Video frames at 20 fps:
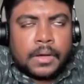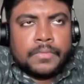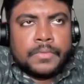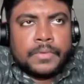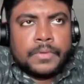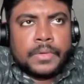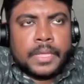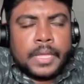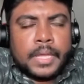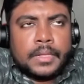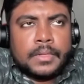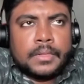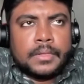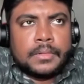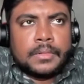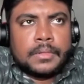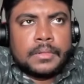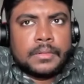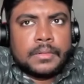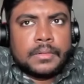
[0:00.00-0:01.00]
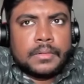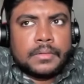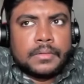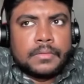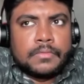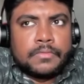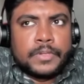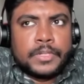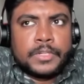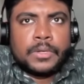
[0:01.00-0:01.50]
you can
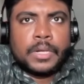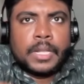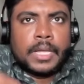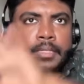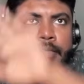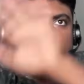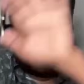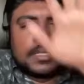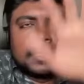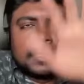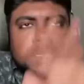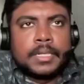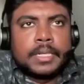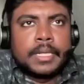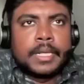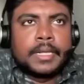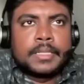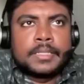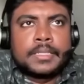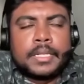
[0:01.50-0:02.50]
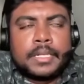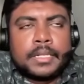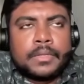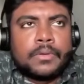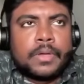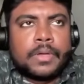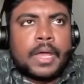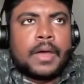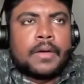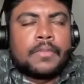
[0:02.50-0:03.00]
visualize the data set
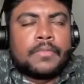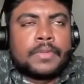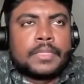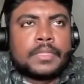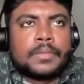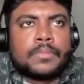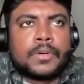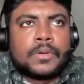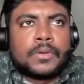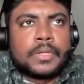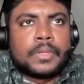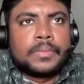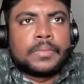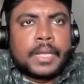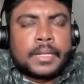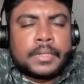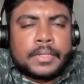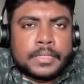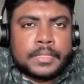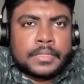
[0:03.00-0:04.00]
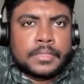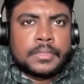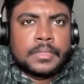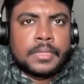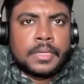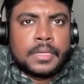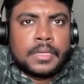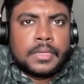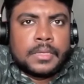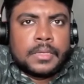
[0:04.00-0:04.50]
you have in the MongoDB Atlas?
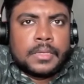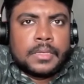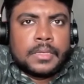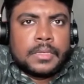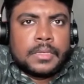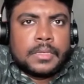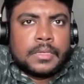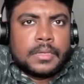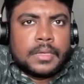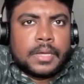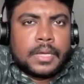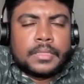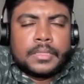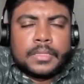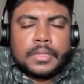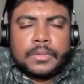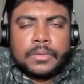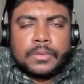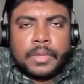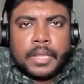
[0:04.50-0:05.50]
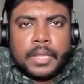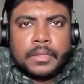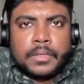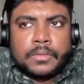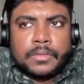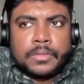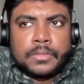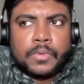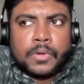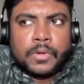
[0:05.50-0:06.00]
Either you can
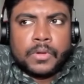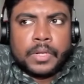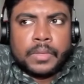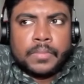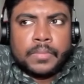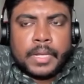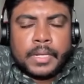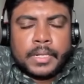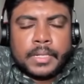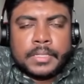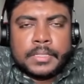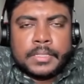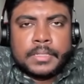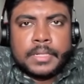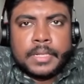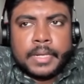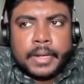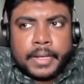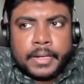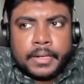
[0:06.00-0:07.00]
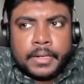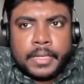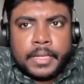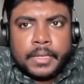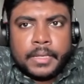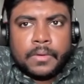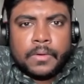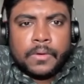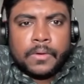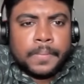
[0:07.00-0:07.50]
use MongoDB Atlas
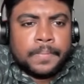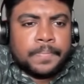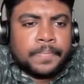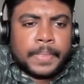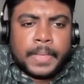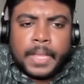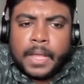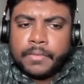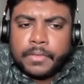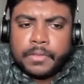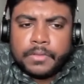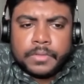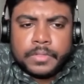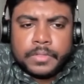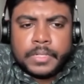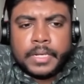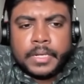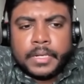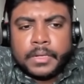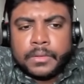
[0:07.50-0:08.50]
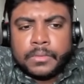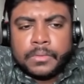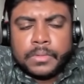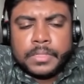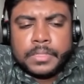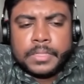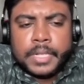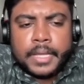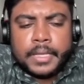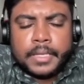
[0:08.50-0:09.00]
directly, or have you used any
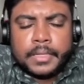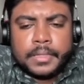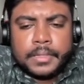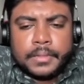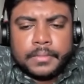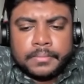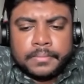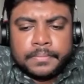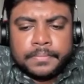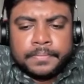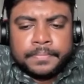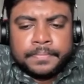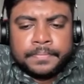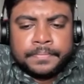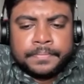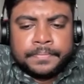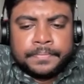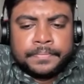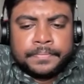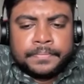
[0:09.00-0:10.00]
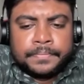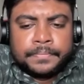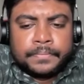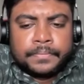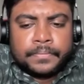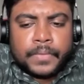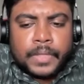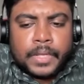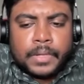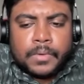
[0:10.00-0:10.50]
tools like
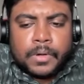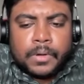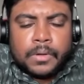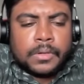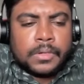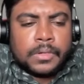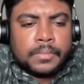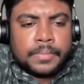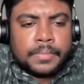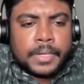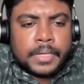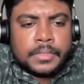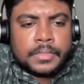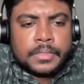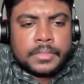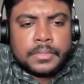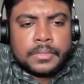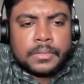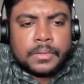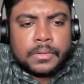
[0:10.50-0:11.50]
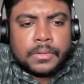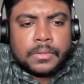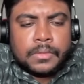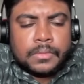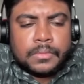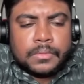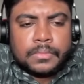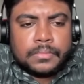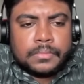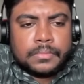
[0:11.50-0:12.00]
Mongo Compass
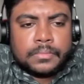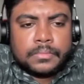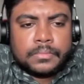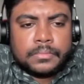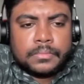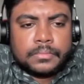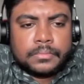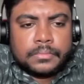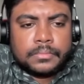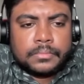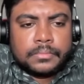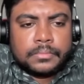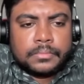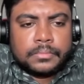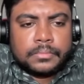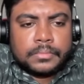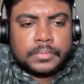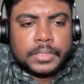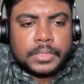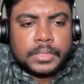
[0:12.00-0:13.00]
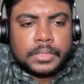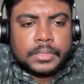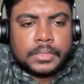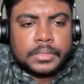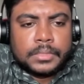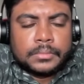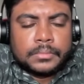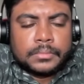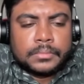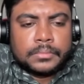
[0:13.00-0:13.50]
or
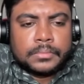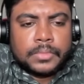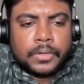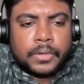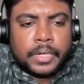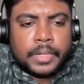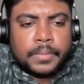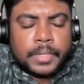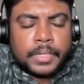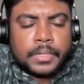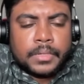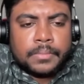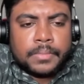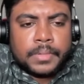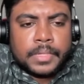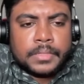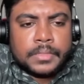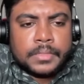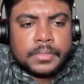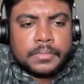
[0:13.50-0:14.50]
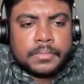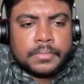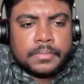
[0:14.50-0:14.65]
MongoDB Compass?